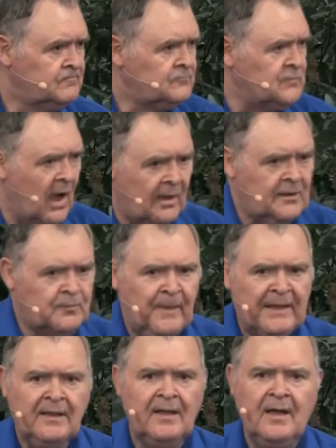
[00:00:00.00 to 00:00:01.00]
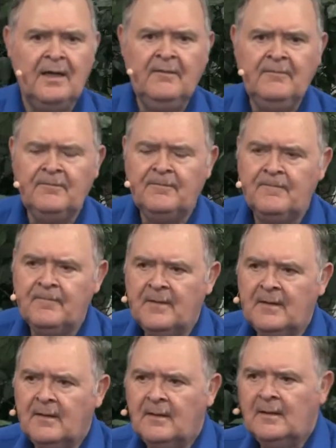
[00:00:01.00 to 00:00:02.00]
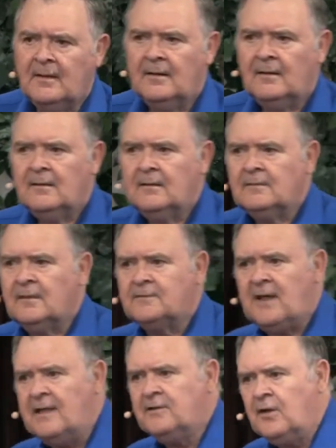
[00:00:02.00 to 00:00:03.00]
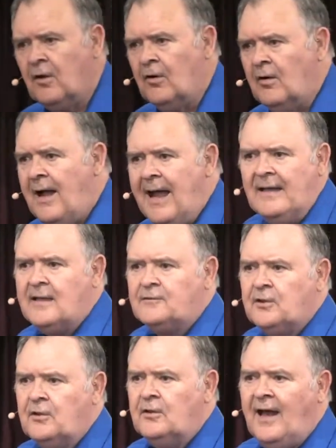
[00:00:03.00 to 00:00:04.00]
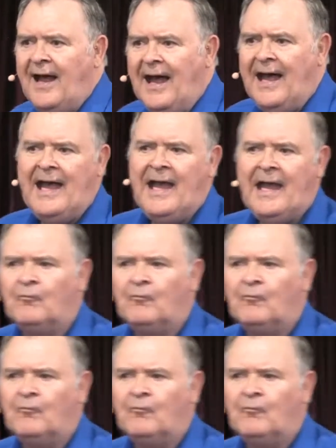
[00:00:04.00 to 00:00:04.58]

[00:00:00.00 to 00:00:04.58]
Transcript: God is big enough to take your attitude, I